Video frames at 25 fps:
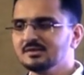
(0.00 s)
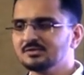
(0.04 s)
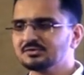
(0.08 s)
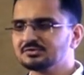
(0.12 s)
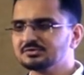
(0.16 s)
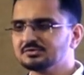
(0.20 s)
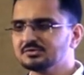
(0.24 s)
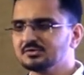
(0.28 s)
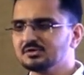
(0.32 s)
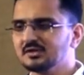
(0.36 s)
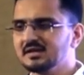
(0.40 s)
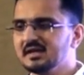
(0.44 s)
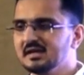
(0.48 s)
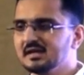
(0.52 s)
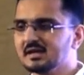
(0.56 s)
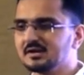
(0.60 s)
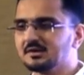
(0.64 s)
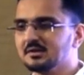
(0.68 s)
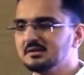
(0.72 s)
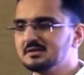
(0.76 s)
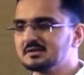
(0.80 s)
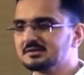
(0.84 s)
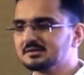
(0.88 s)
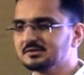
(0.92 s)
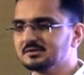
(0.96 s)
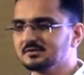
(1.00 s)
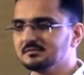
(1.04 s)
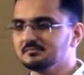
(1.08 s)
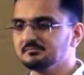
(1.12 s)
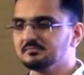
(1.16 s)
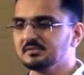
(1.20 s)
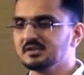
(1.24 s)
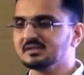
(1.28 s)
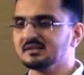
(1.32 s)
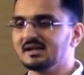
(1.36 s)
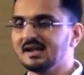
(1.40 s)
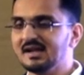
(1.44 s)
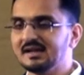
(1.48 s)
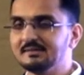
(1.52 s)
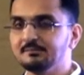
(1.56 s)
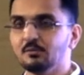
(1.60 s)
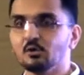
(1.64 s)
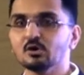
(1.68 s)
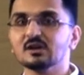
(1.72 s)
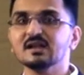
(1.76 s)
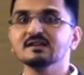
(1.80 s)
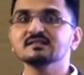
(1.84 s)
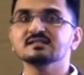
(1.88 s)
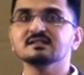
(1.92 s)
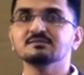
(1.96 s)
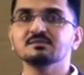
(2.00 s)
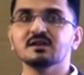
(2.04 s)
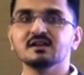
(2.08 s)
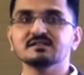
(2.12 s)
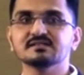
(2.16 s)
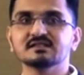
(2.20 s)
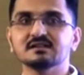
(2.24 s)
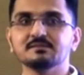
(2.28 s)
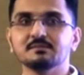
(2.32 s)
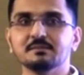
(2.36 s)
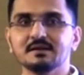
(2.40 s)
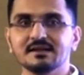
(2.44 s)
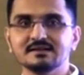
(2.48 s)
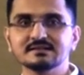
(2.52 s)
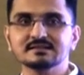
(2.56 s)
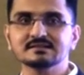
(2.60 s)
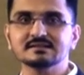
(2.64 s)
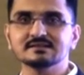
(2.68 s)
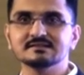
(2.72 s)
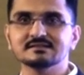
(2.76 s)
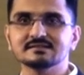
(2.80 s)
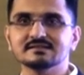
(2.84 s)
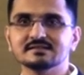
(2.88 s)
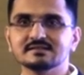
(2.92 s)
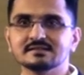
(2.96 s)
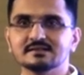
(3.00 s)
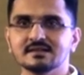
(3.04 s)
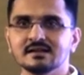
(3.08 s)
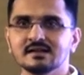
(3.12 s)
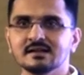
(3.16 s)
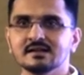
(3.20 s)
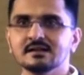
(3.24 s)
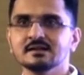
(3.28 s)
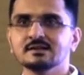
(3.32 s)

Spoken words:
So here also the hypoglycemia is the main concern,